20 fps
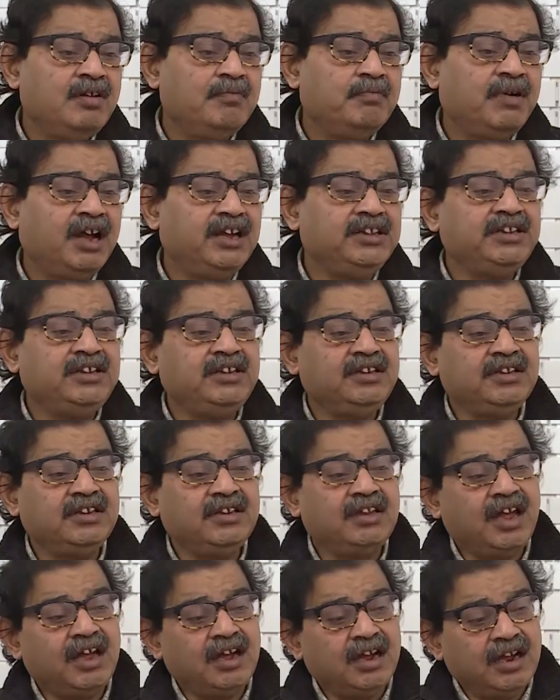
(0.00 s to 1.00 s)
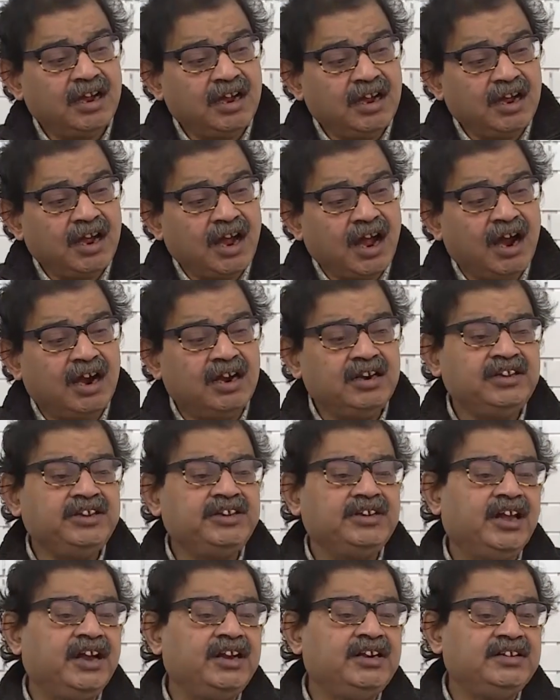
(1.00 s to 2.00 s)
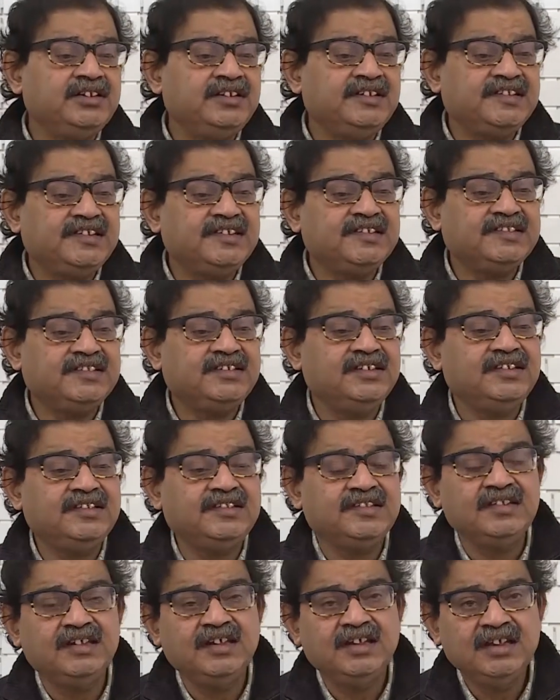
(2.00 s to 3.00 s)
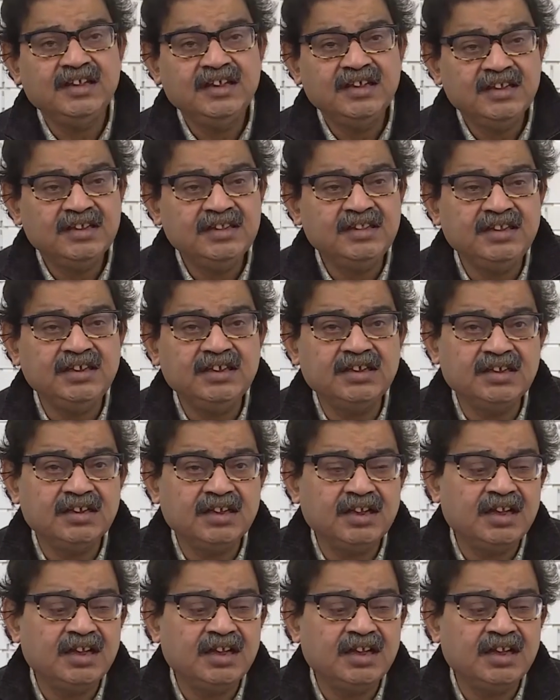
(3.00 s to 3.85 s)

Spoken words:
By the early 1960s, the